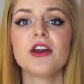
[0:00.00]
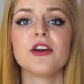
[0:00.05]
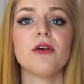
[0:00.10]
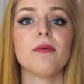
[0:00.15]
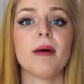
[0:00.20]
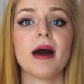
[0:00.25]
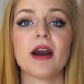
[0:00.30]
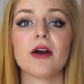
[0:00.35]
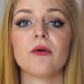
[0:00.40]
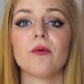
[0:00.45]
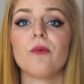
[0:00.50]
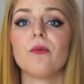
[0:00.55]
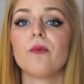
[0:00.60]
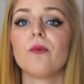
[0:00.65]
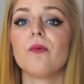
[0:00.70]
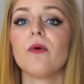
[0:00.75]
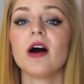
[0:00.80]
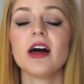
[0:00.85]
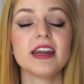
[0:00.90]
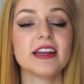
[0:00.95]
No matter
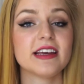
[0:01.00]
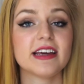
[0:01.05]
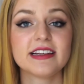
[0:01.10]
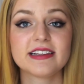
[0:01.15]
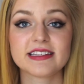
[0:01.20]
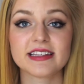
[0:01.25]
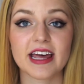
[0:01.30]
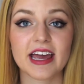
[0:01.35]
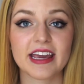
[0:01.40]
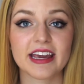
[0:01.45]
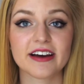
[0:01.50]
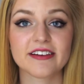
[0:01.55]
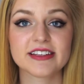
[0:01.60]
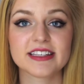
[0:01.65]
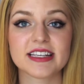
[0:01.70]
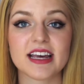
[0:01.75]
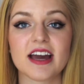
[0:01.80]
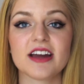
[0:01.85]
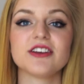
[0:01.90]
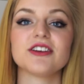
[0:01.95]
what it's like
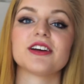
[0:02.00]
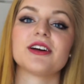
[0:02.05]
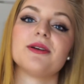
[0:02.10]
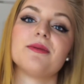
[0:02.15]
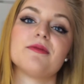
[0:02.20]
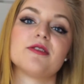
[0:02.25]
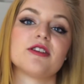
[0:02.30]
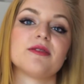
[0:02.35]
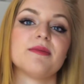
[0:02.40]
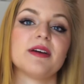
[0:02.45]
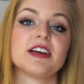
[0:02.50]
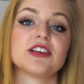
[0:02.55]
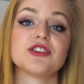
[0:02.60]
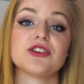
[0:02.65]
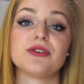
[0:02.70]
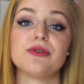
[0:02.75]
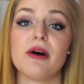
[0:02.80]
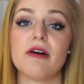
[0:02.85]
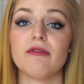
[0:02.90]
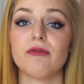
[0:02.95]
outside, you're going to want to make
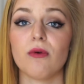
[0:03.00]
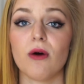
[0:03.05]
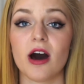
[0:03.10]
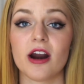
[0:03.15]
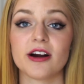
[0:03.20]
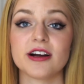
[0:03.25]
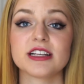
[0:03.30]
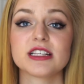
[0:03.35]
sure you have water,